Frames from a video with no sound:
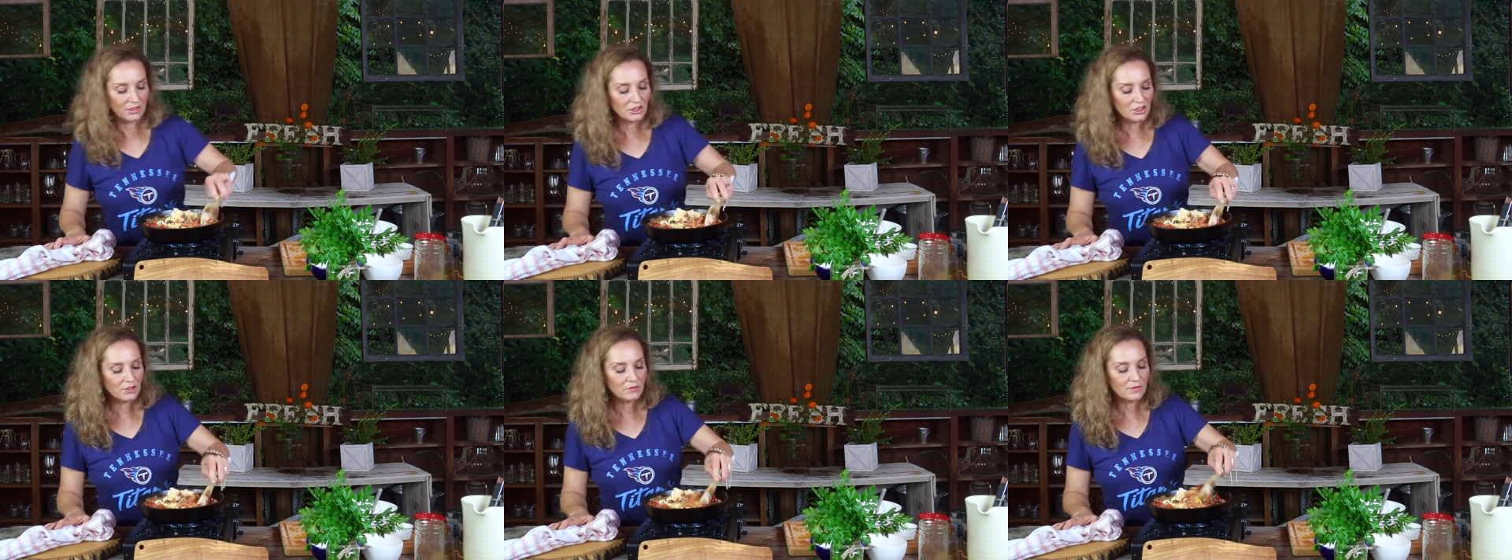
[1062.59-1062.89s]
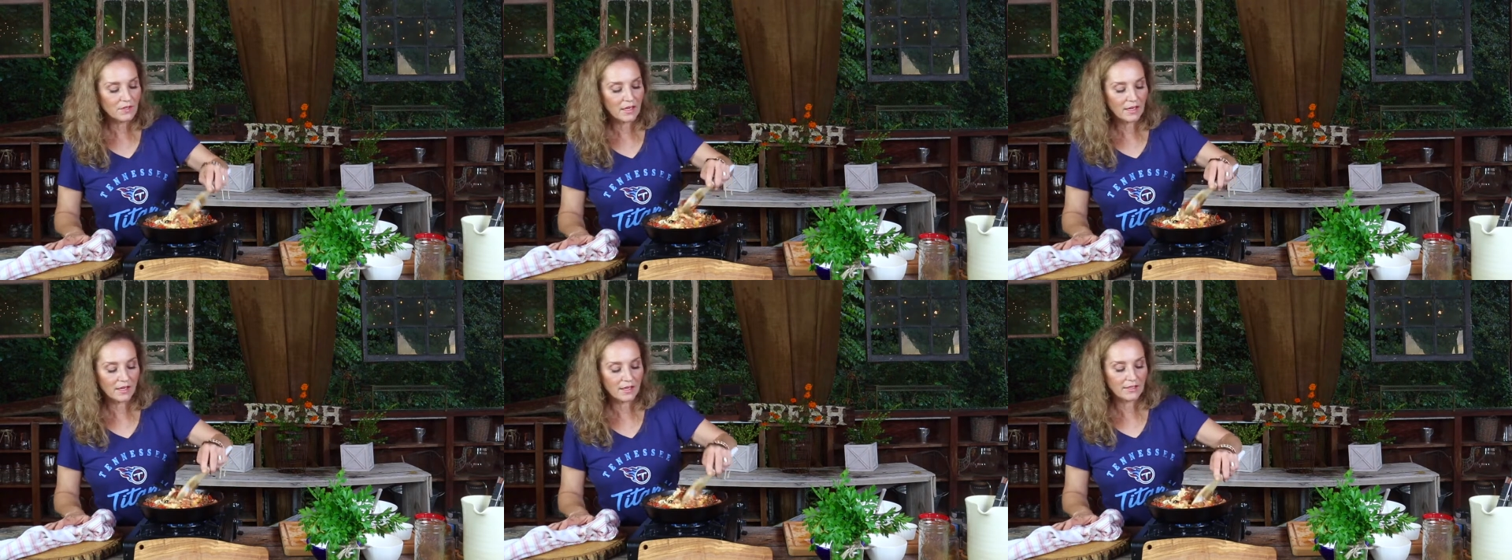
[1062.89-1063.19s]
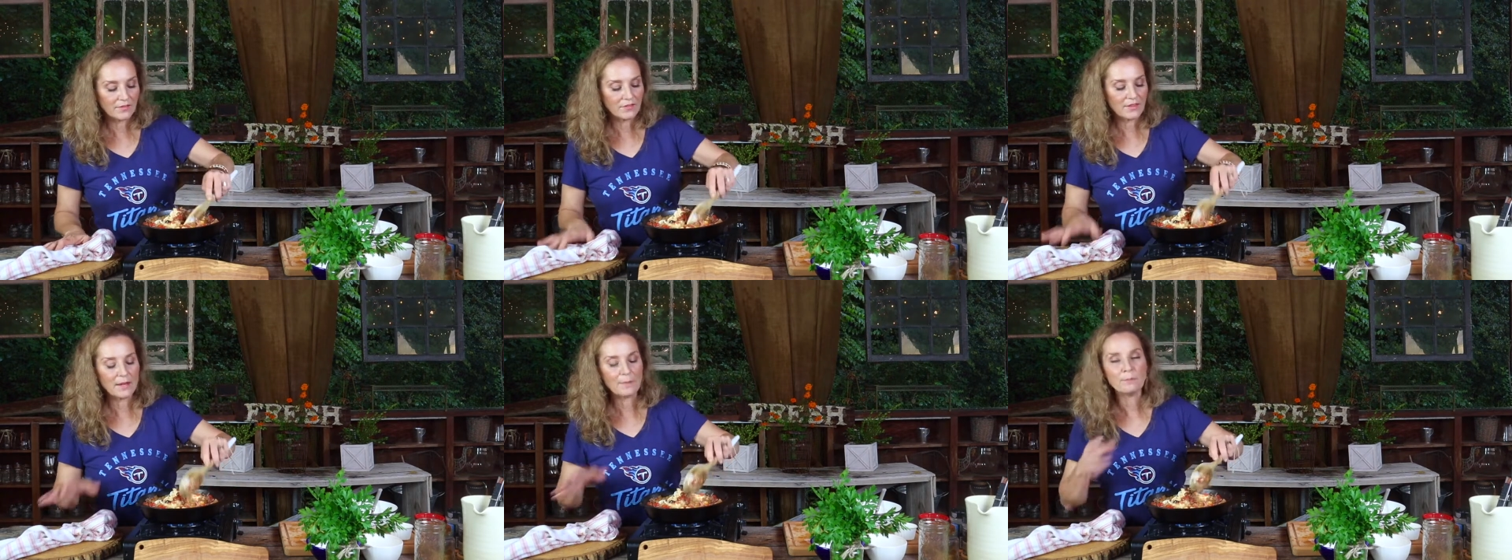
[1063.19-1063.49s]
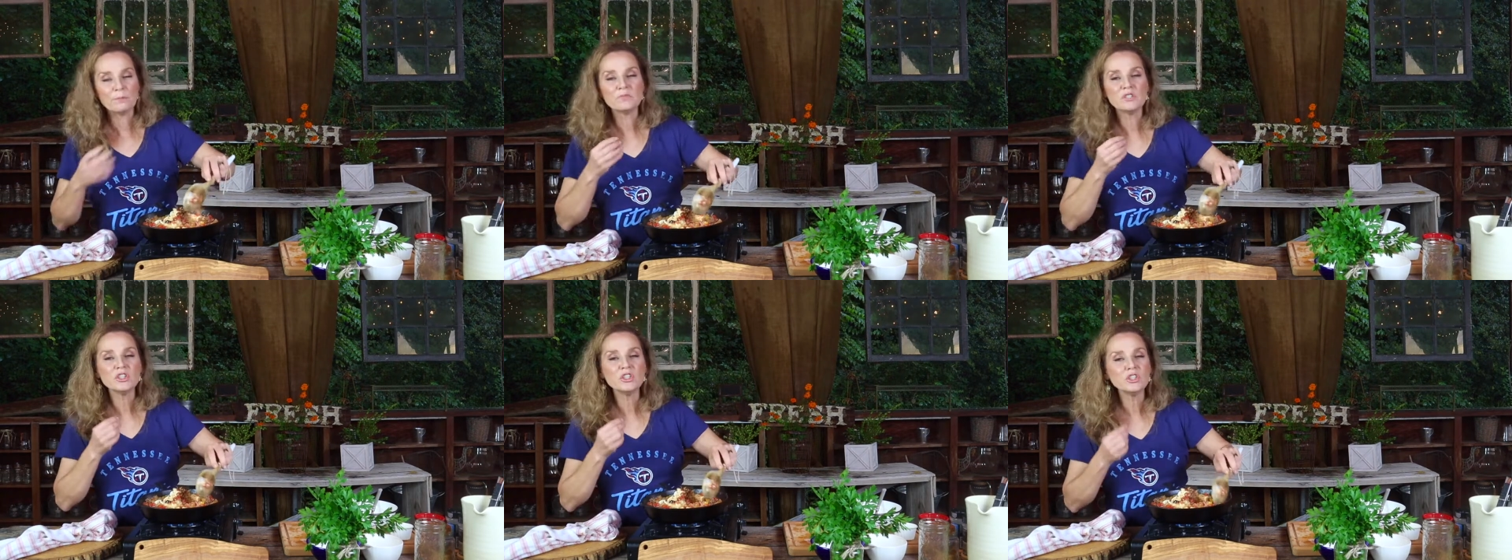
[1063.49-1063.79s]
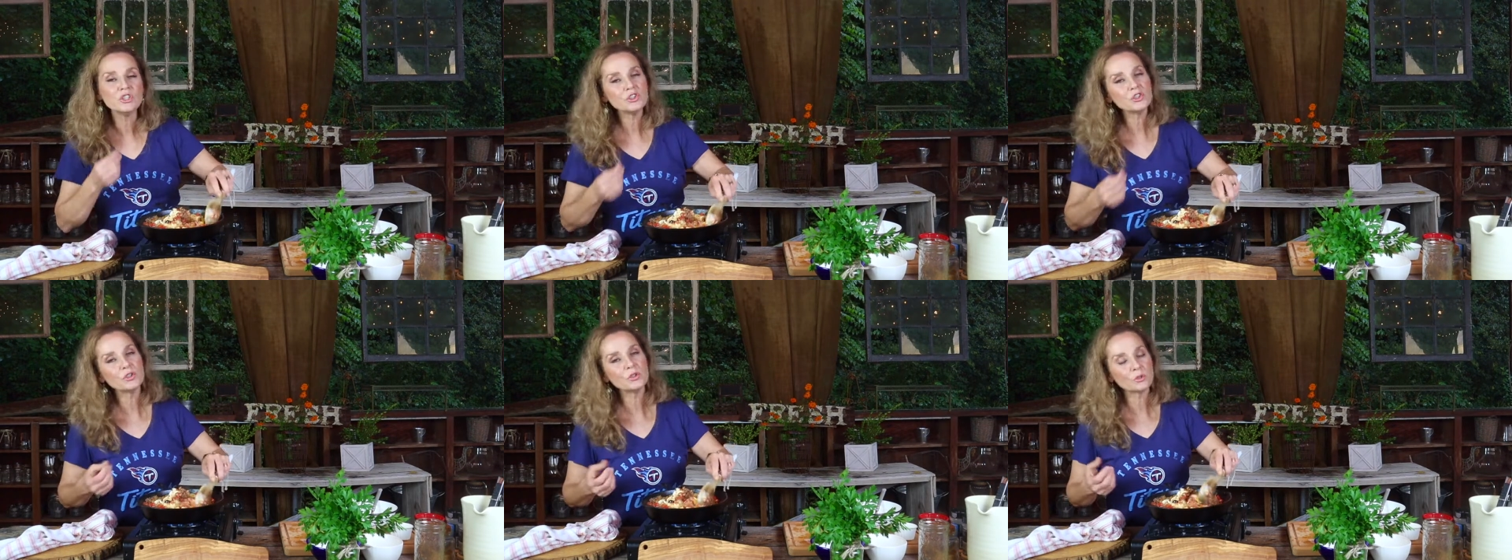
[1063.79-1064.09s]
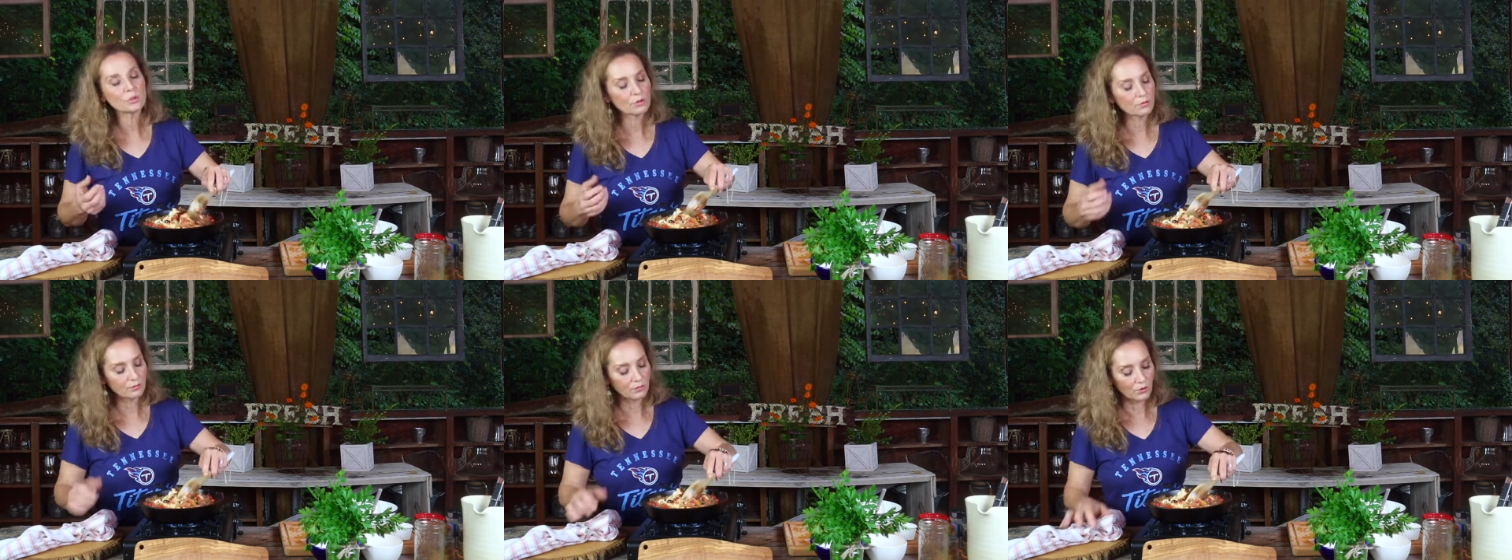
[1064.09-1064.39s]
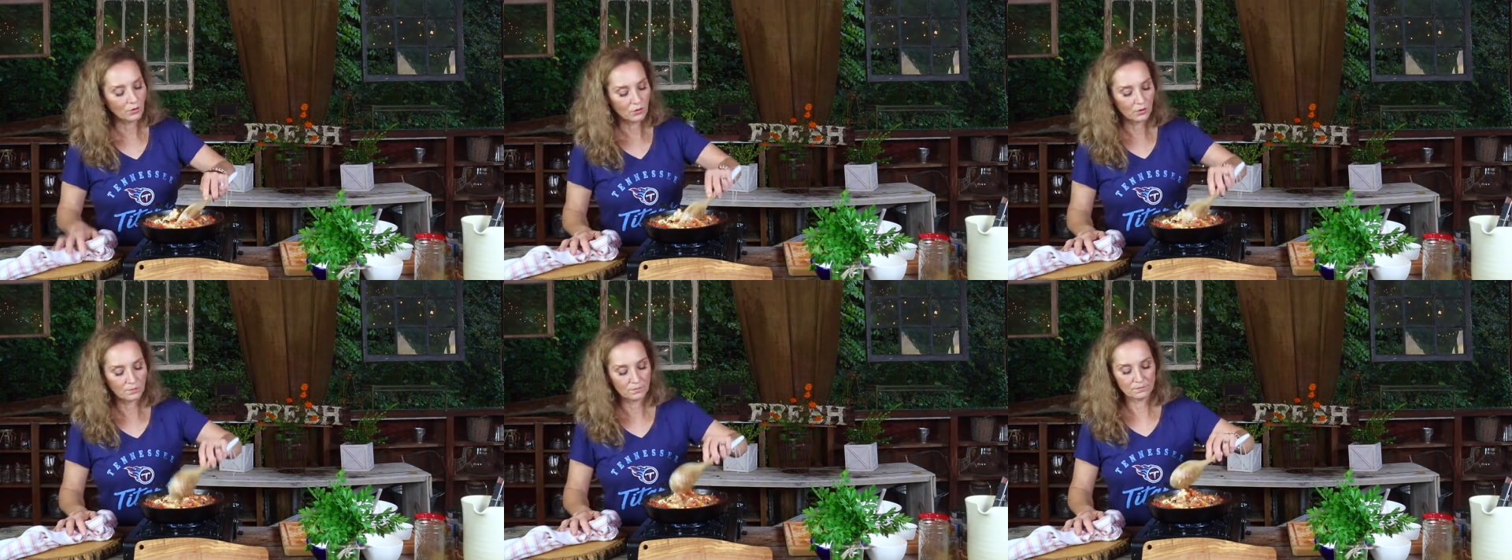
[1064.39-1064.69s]
You've got that
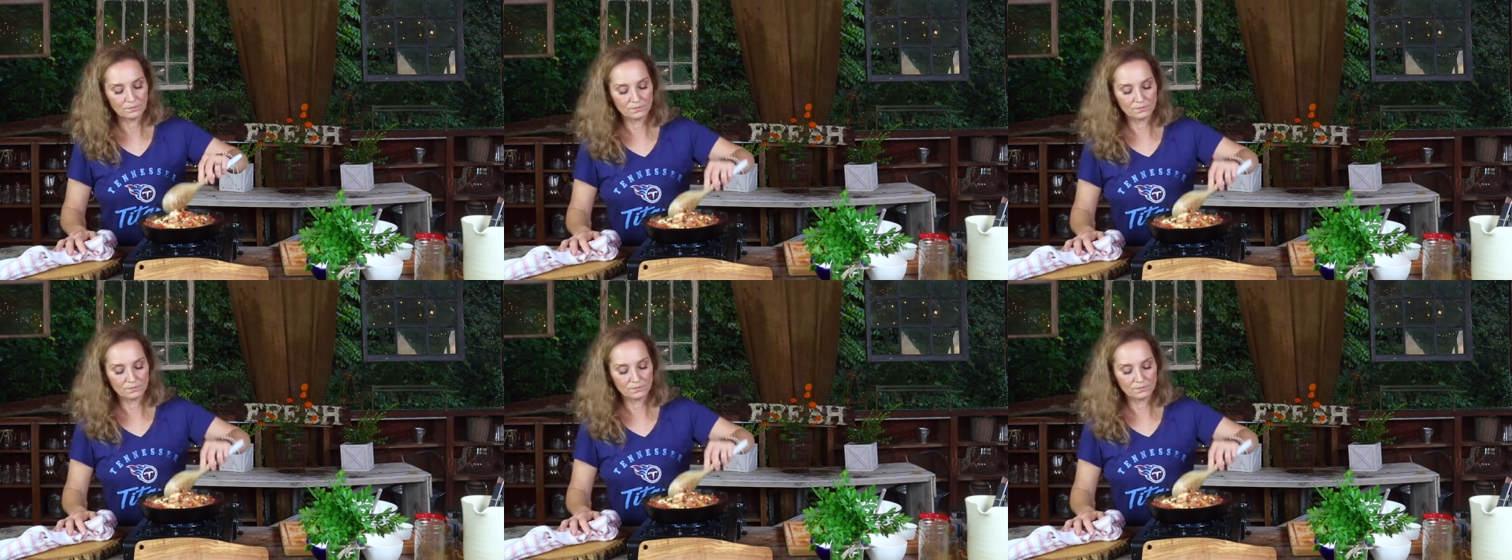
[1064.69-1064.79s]
beautiful